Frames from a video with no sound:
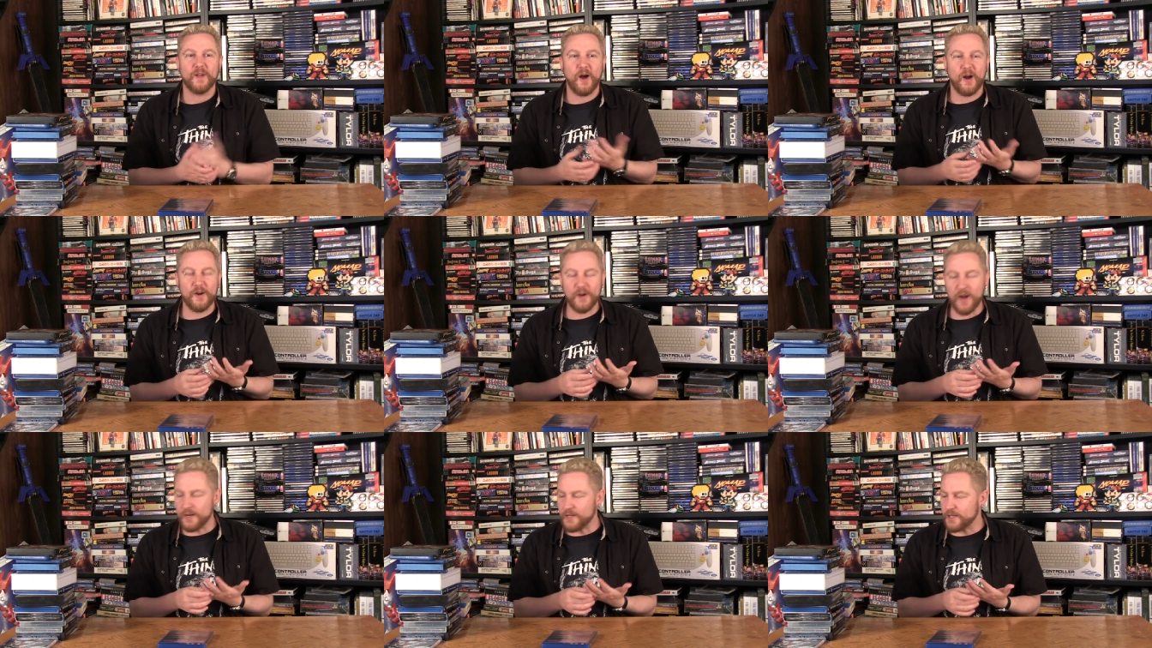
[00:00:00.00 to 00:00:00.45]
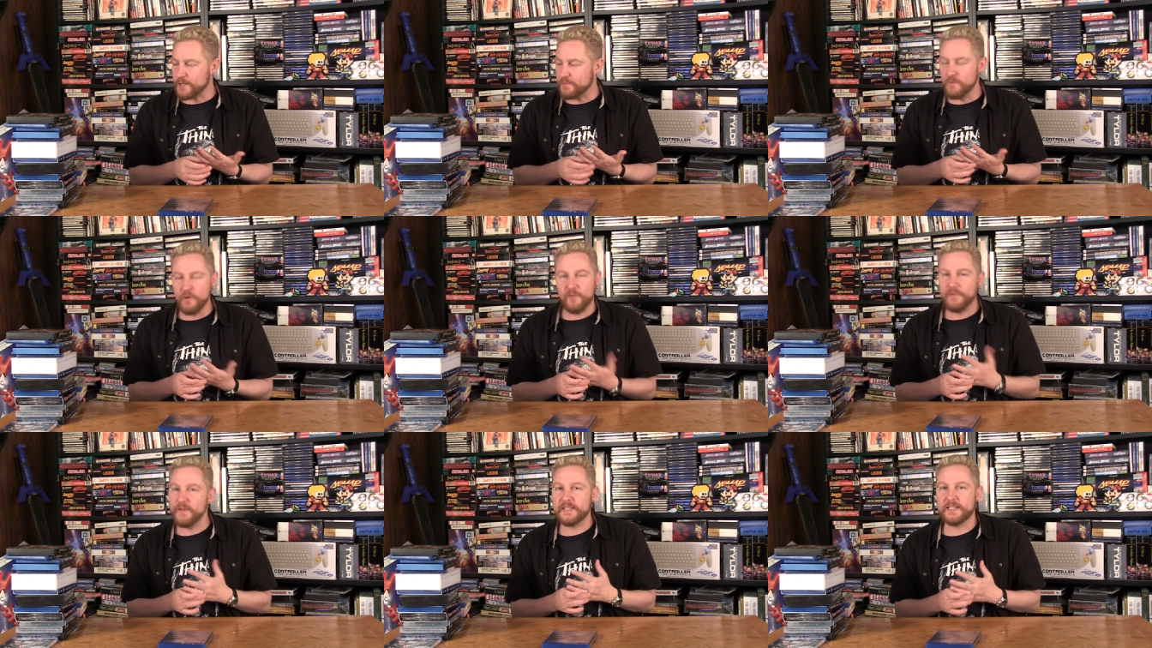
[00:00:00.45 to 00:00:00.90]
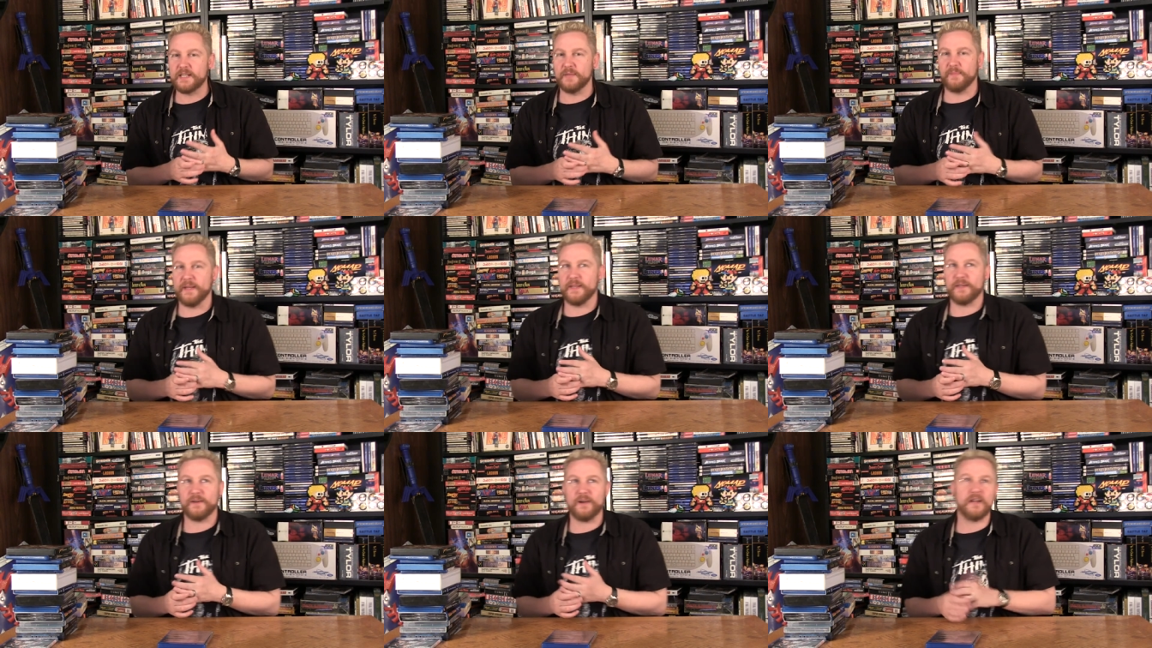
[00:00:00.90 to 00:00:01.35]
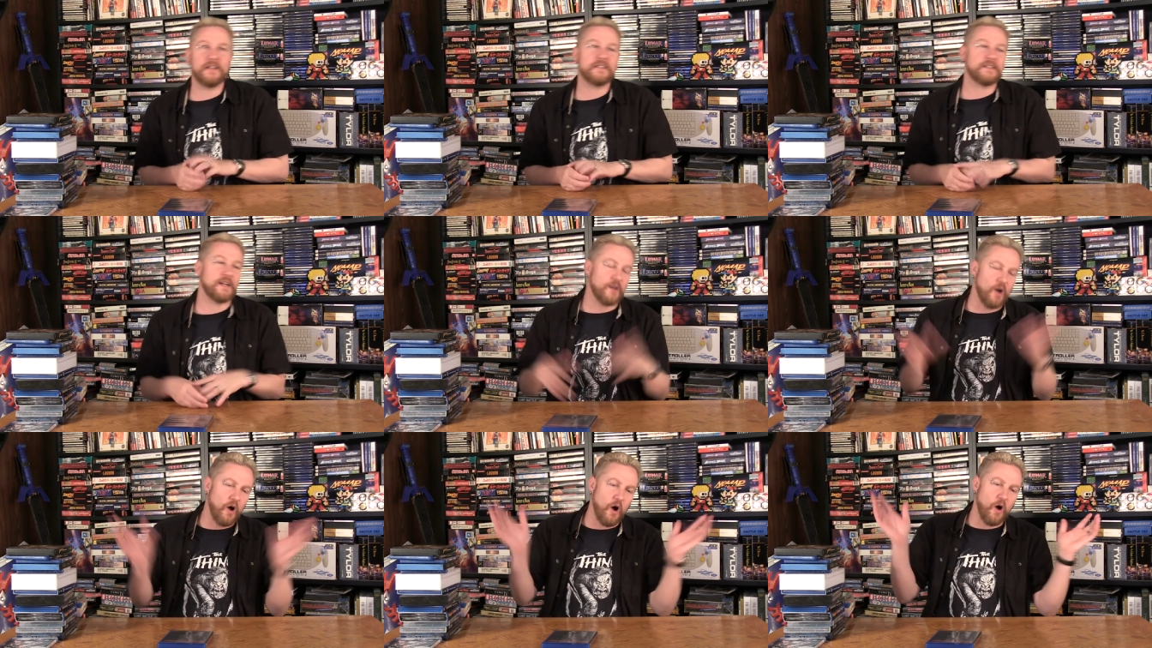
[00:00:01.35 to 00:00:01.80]
are not just movies to me. They're not just
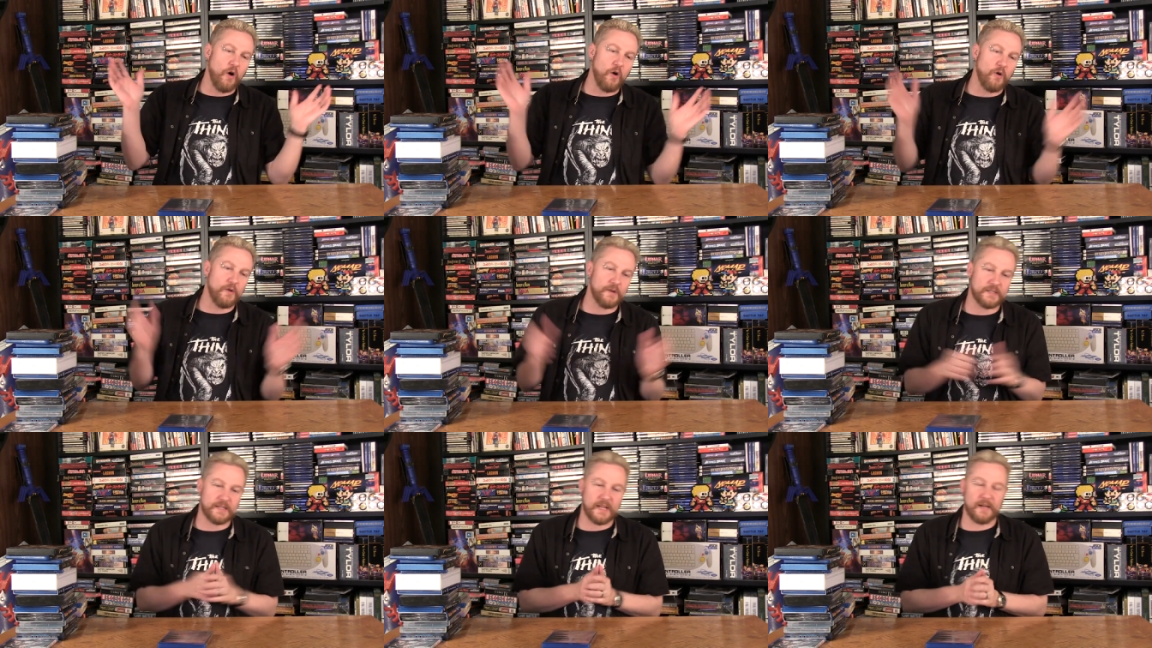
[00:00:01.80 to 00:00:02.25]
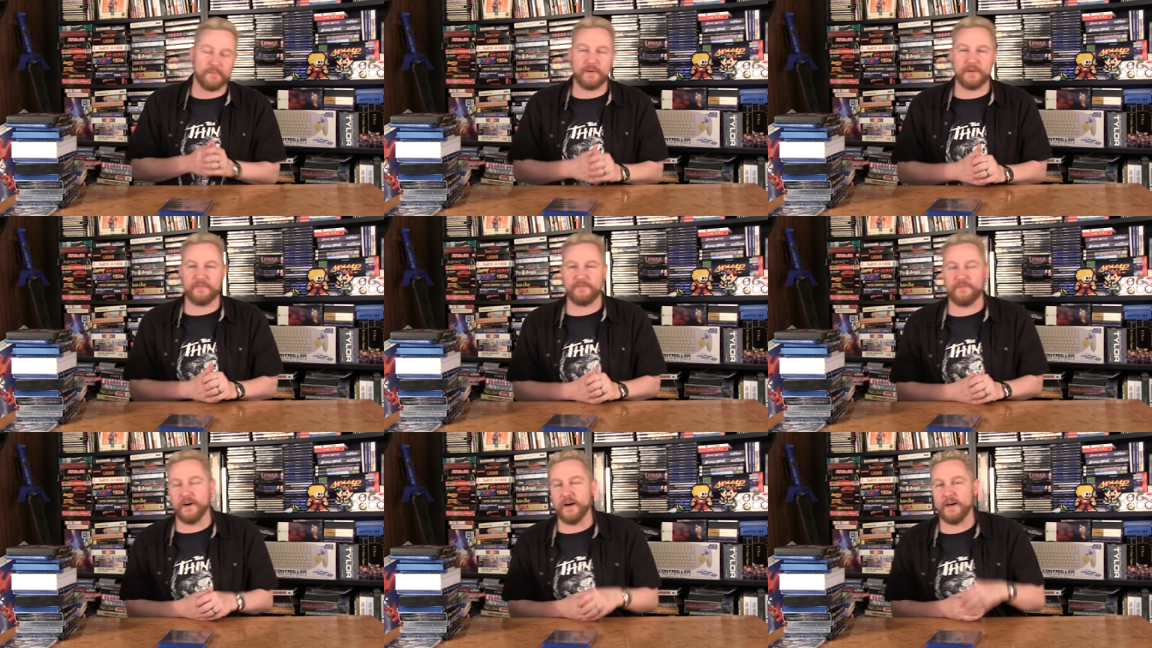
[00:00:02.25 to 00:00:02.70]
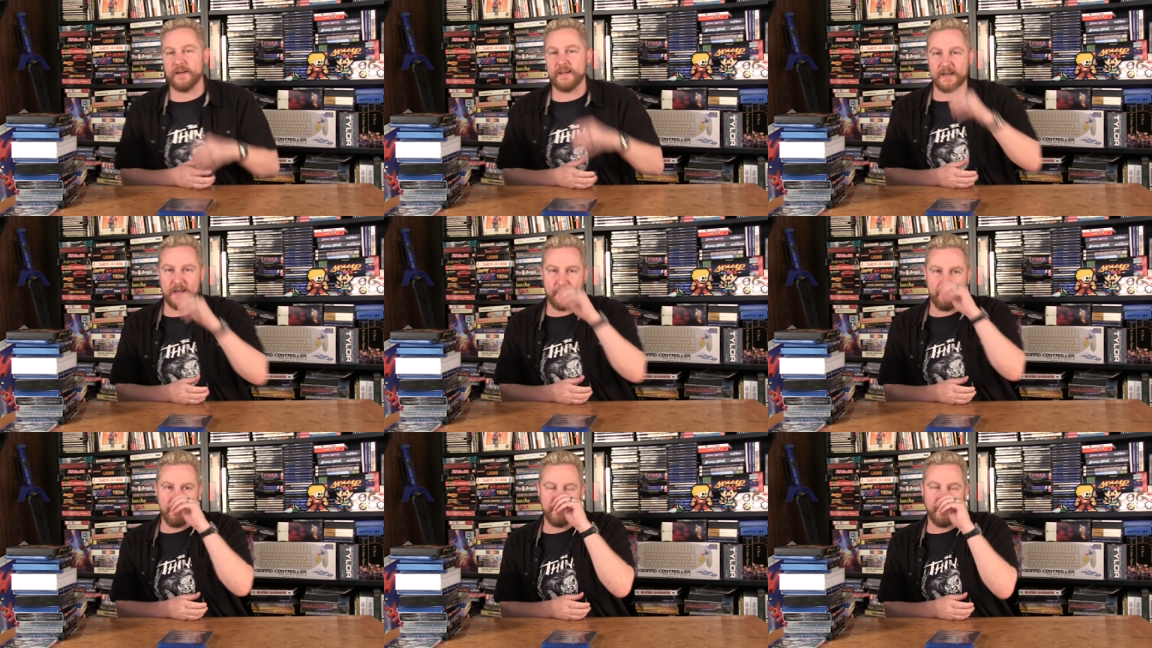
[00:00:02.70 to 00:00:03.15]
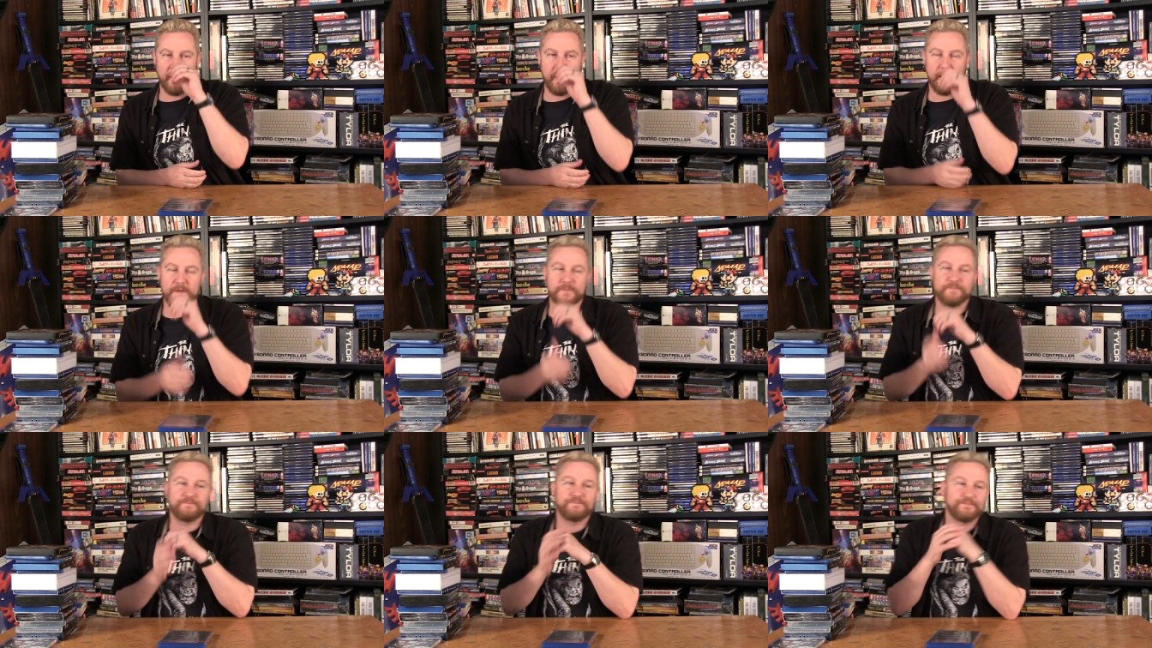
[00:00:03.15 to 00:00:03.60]
like, oh, it's got a bit of fun and I move
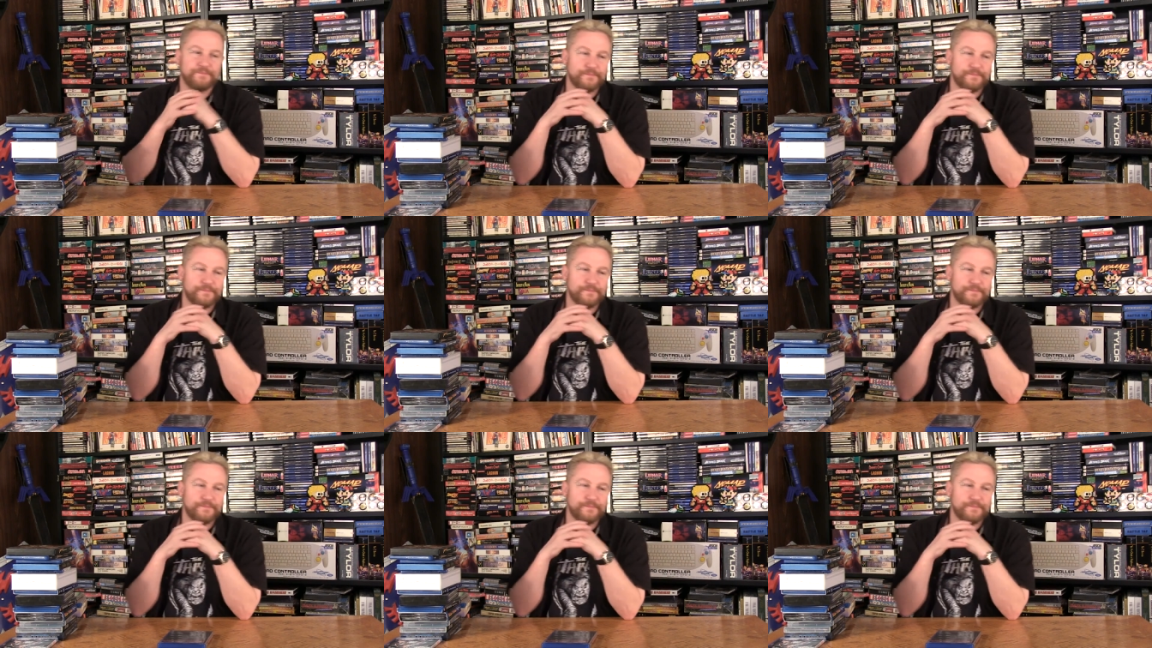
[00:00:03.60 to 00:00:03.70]
on.